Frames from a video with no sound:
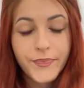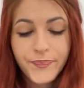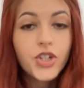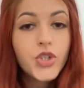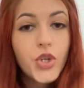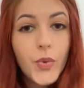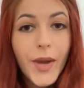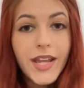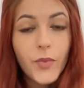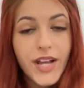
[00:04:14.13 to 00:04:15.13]
There are 2
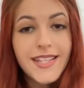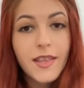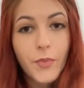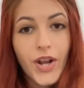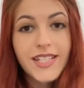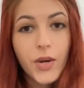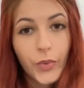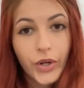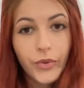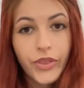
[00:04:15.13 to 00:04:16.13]
main ways that the brands can
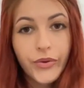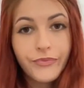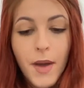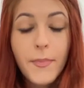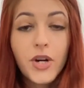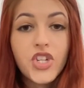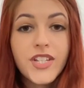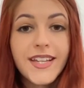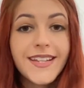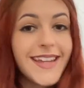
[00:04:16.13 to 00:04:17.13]
work with you. By
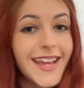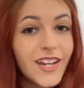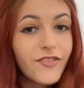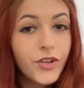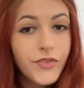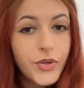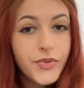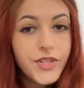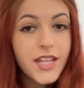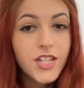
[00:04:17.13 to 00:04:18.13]
purchasing native
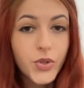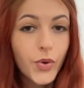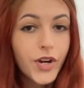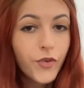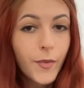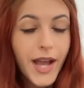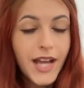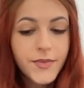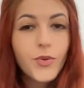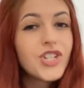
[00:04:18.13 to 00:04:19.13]
reviews in story
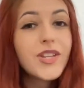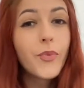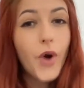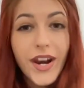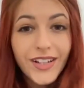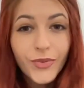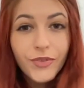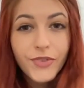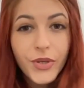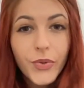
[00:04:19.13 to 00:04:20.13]
format, which is a product
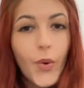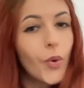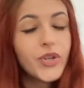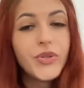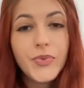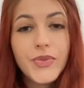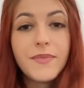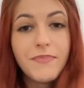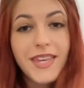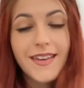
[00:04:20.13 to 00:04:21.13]
review or you
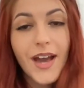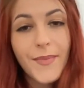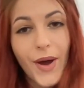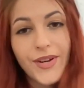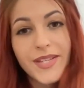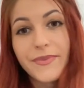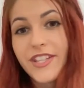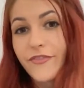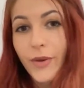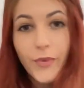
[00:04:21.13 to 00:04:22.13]
speaking about a
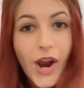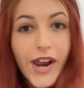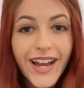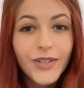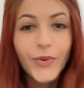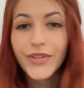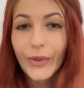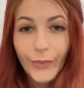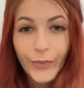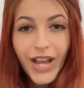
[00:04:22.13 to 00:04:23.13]
specific product or
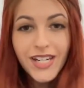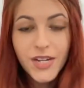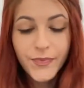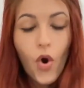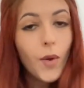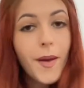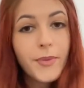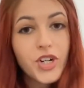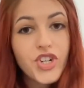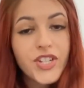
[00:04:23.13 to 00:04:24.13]
their brand, or by
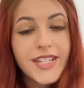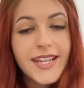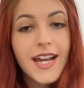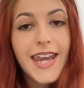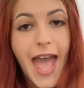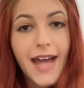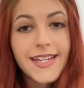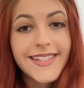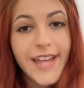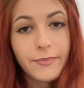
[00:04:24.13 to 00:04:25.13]
purchasing an
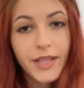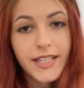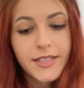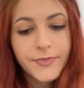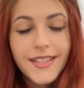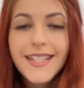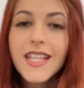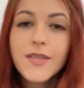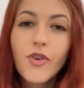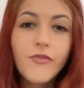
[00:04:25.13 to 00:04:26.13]
ad template. This
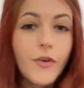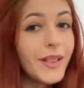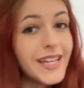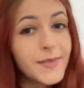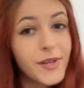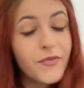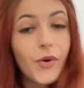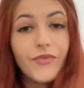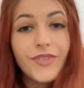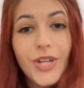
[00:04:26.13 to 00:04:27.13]
is more of a placement
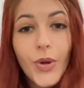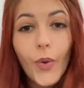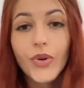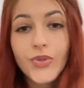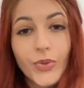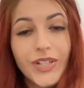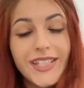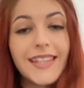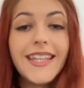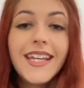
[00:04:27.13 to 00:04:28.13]
for a video or a story
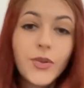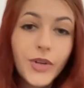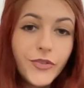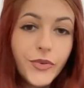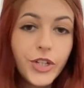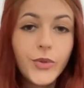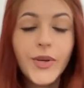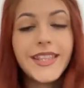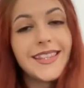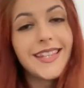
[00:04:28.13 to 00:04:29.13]
that they create for you
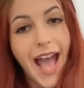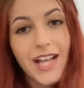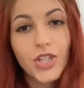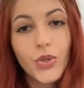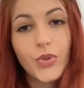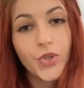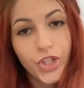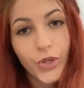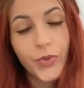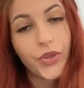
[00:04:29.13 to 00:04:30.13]
and then they ask you to
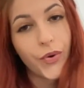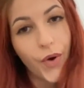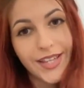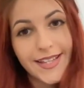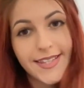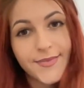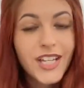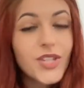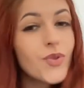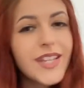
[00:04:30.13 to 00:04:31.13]
share with your audience.
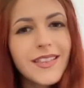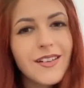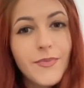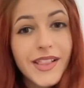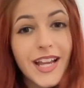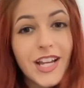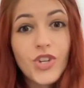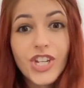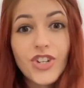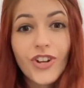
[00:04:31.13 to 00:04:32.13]
So it's a little bit like
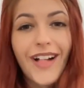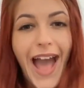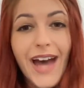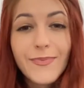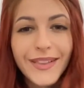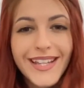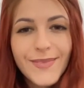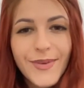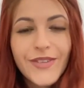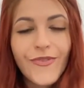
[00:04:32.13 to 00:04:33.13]
traditional ad
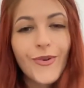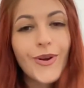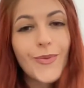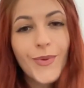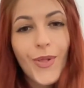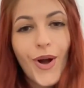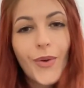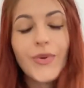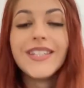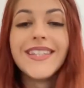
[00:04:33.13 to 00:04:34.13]
placement for your
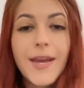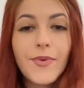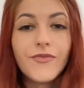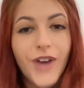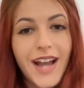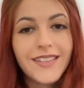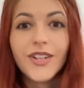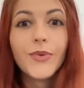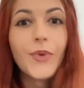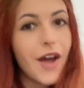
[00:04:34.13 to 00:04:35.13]
blog where they provide the
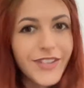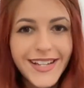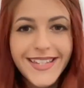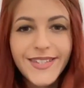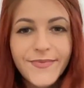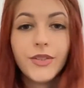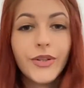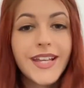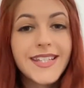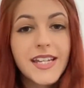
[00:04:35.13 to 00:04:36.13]
graphics.
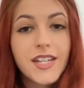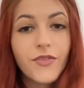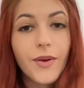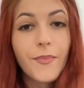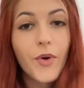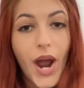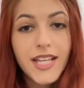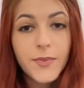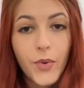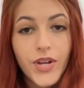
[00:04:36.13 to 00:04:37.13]
You can set different
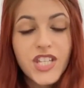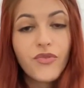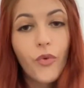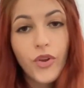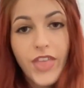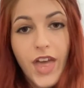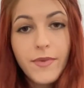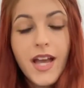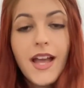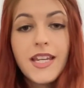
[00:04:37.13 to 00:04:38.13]
price points for
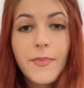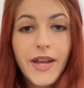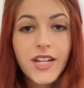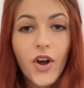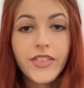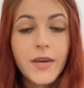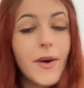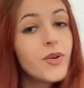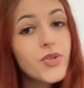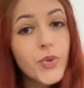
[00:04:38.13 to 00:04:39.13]
them depending on the
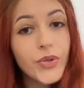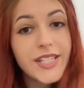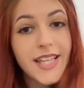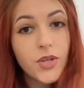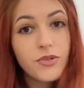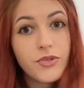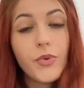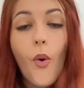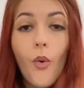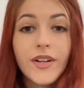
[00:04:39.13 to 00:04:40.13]
amount of stories that you
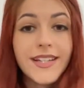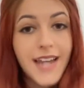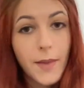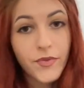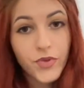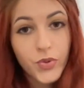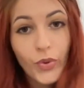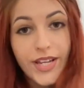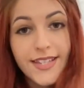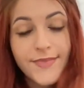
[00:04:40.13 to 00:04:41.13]
do or the type of
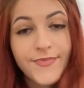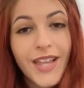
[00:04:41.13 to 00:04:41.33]
stories.